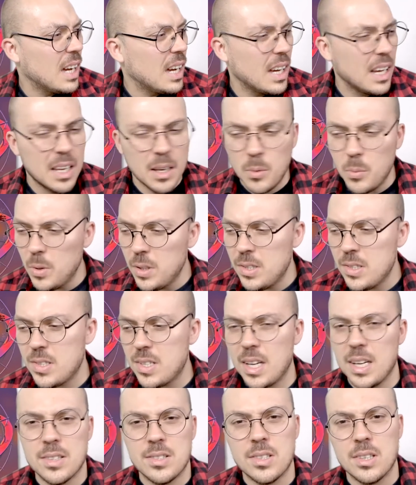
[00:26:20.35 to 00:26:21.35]
I wouldn't
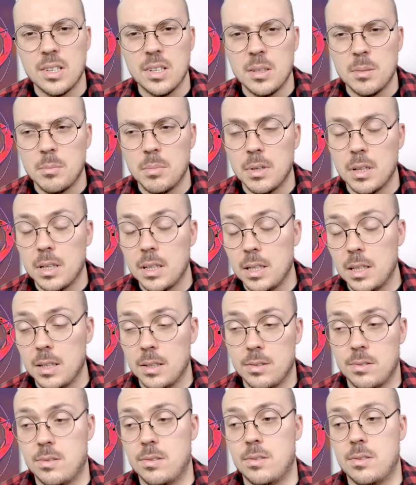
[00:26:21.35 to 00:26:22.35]
say it's good, but
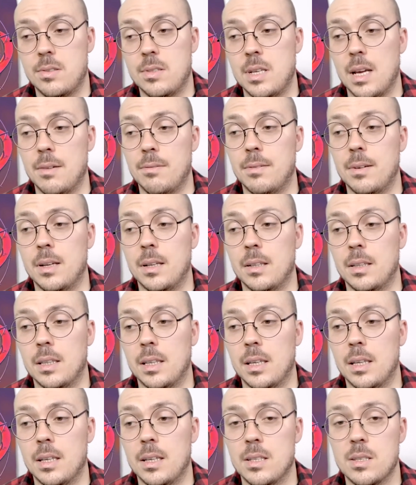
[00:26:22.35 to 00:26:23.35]
it's
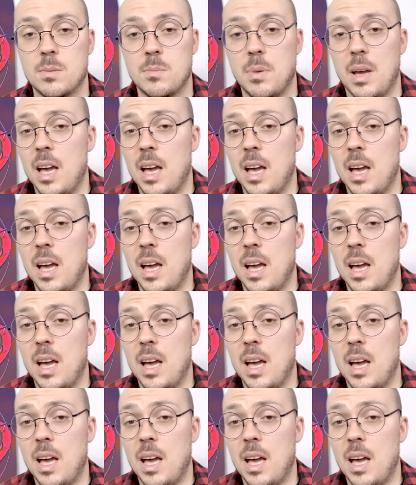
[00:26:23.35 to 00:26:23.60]
definitely his